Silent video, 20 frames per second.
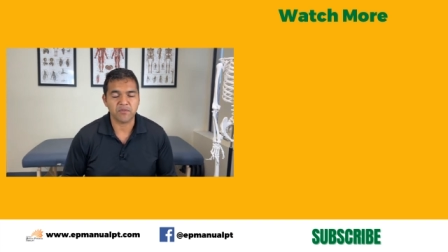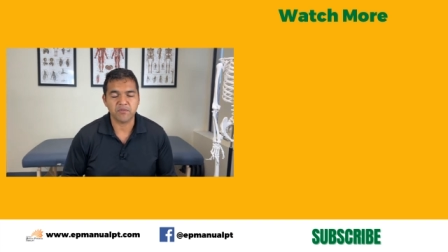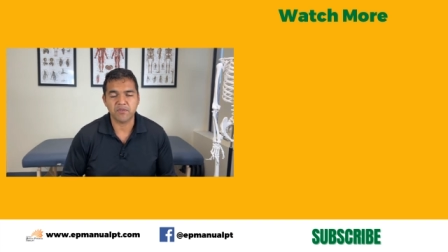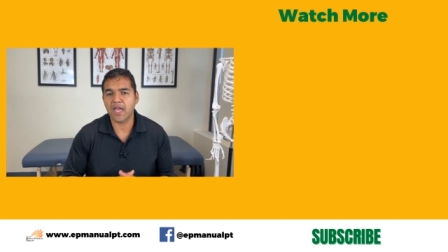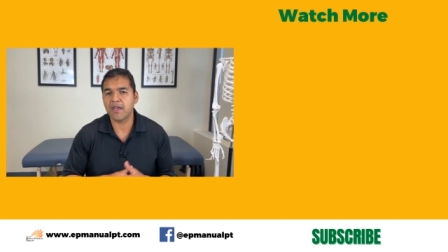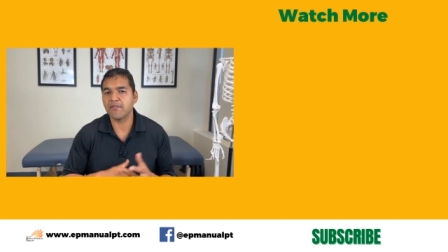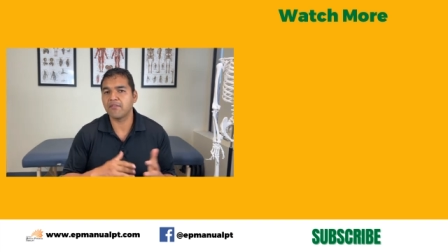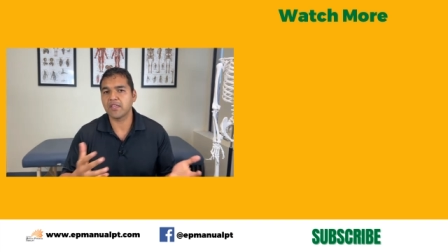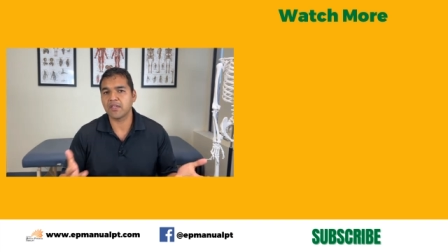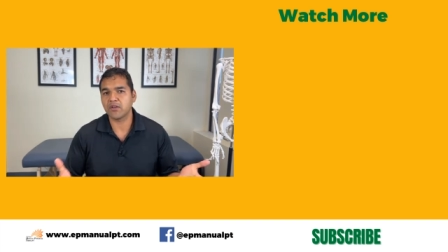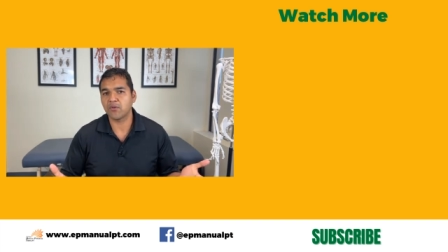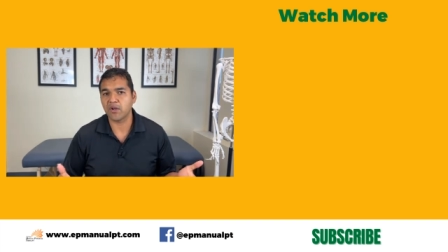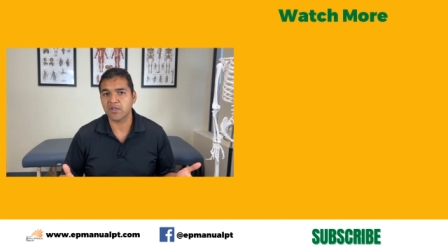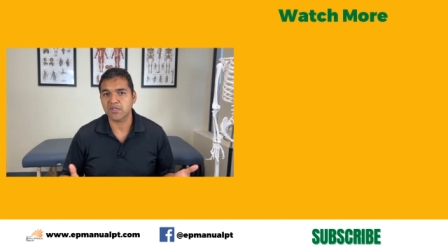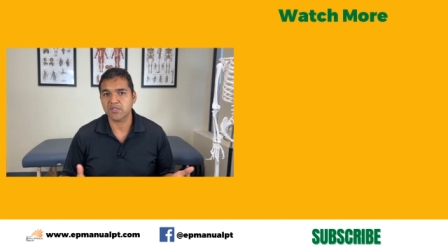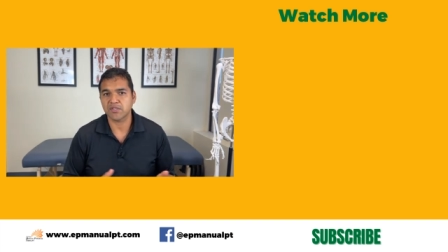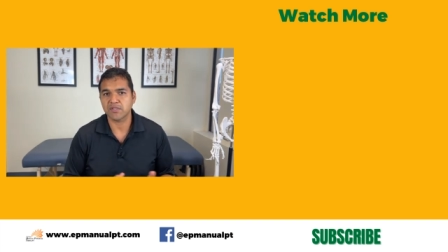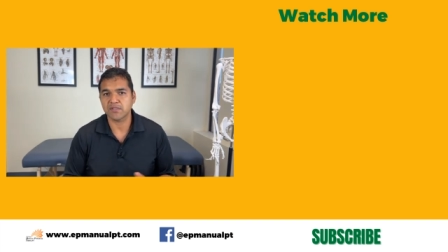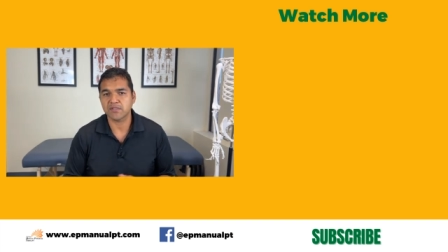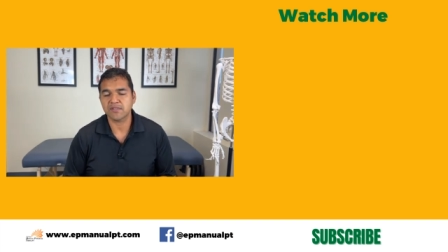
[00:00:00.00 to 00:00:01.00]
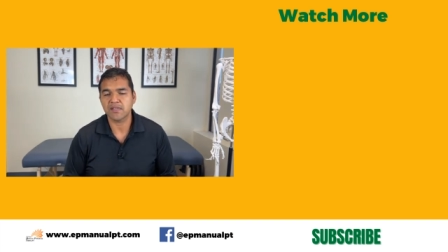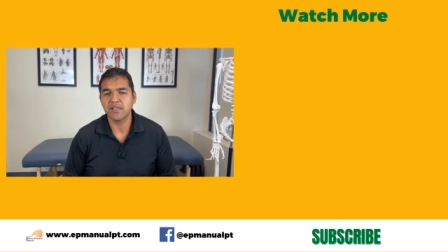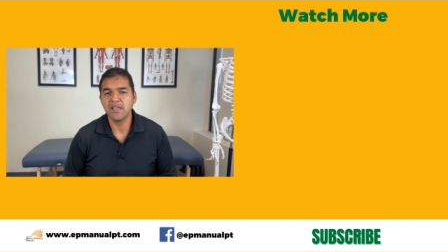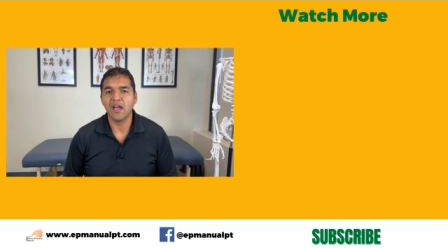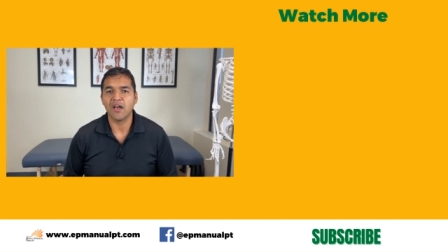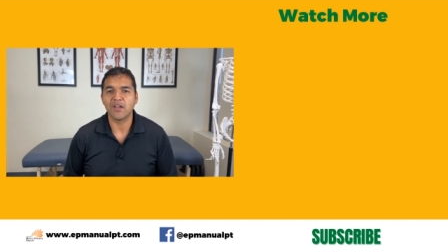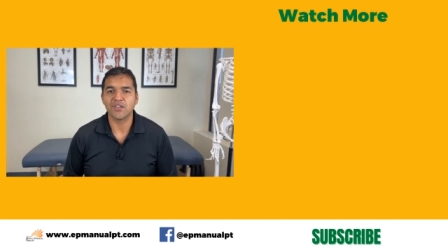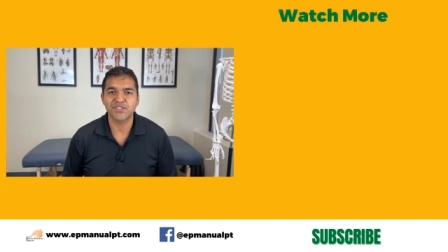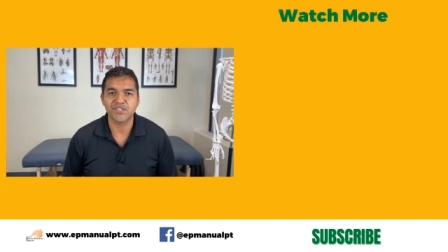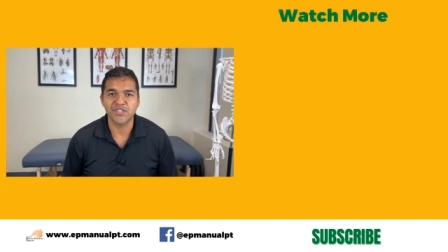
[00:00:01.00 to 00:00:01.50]
or if you have any questions.
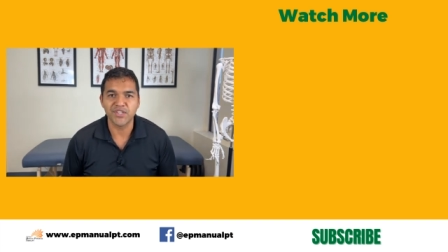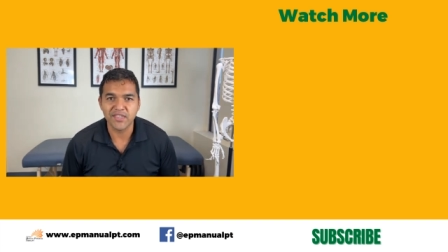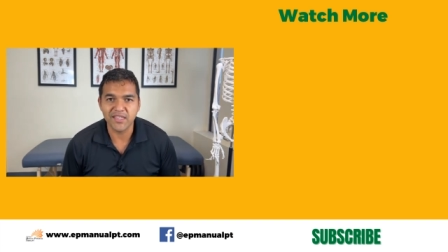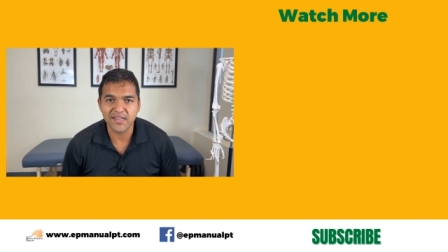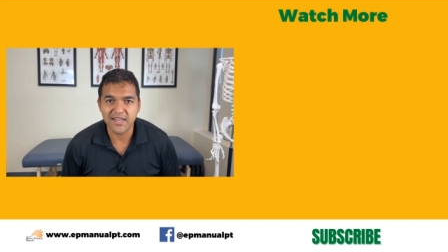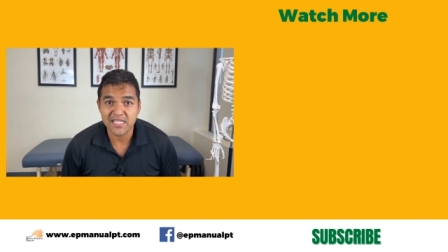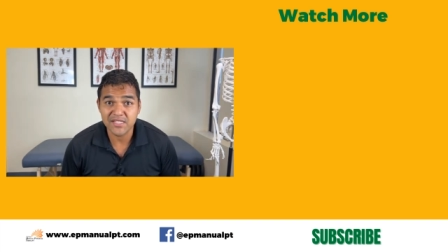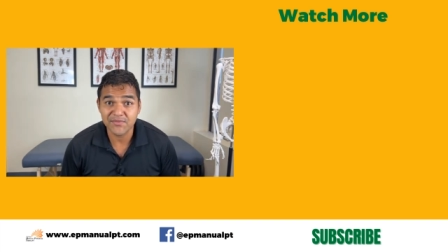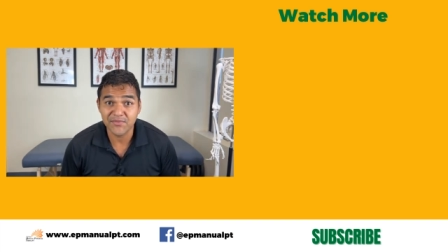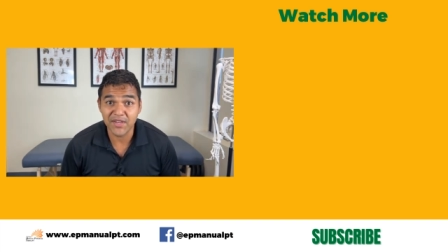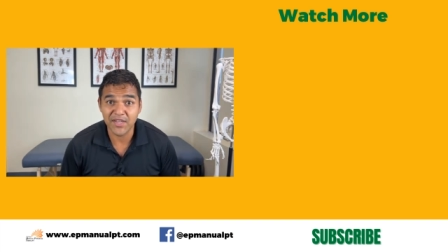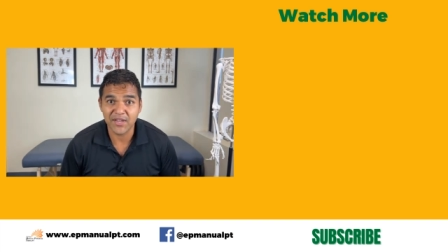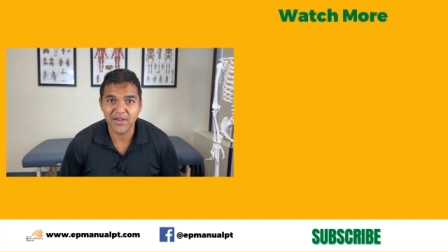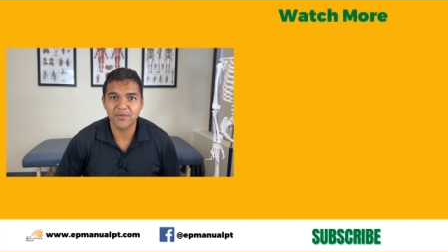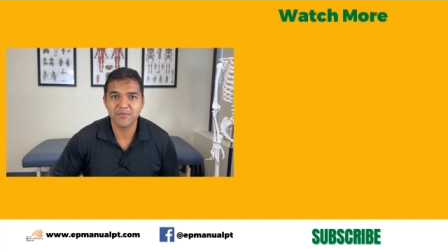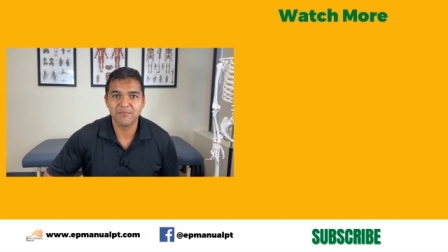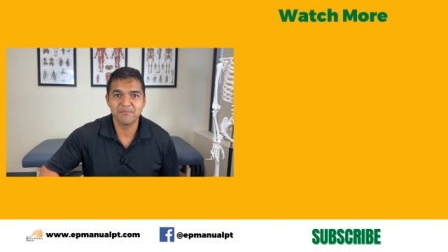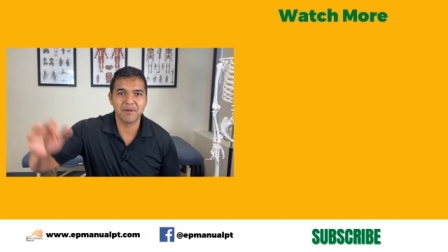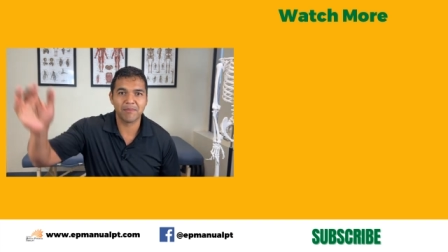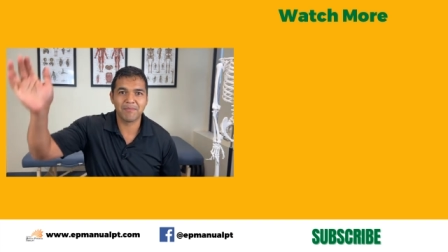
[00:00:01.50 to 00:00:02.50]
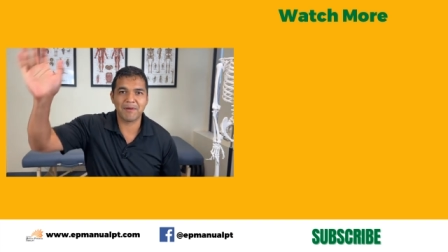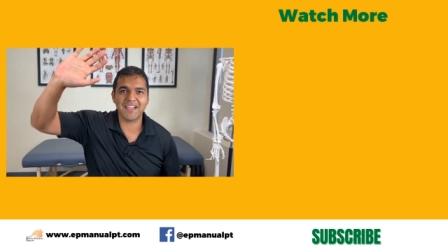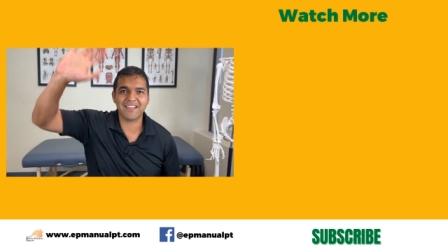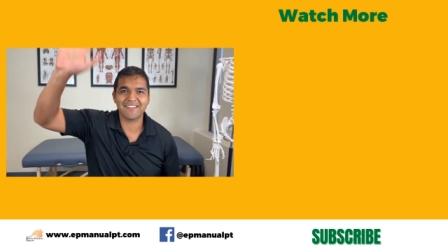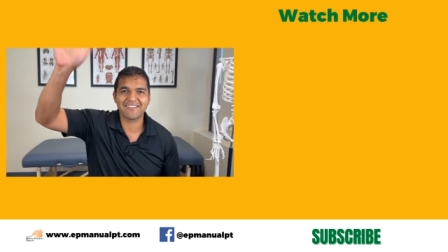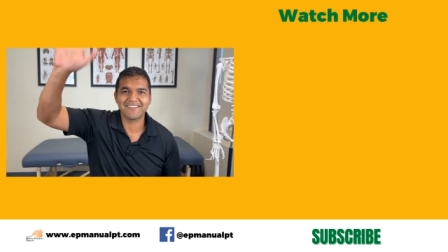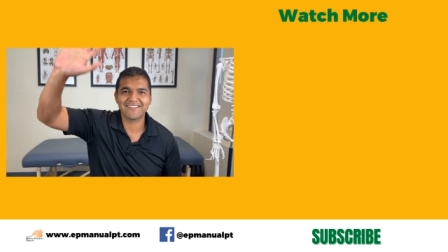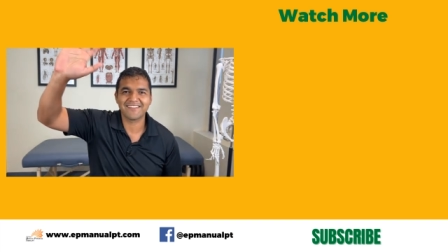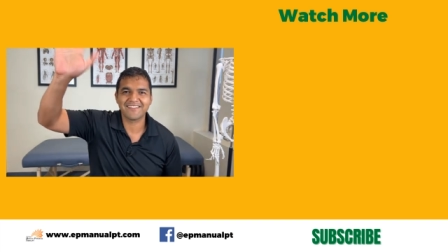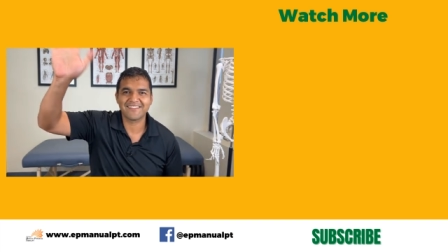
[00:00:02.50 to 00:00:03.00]
I'll see you in the next video.
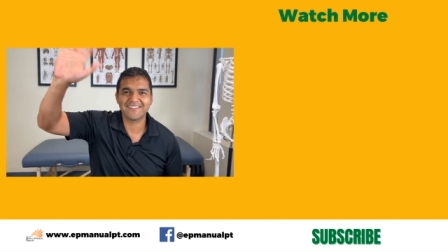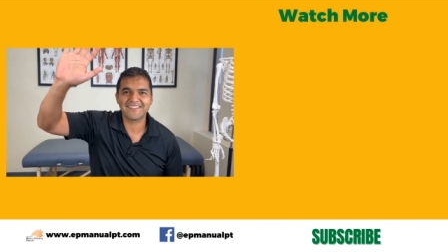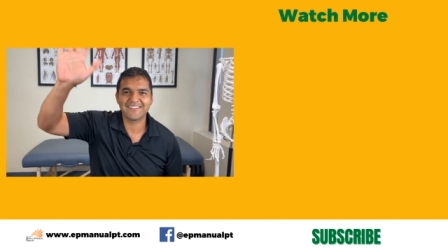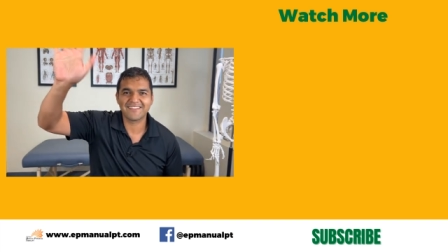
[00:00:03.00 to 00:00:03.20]
Bye-bye.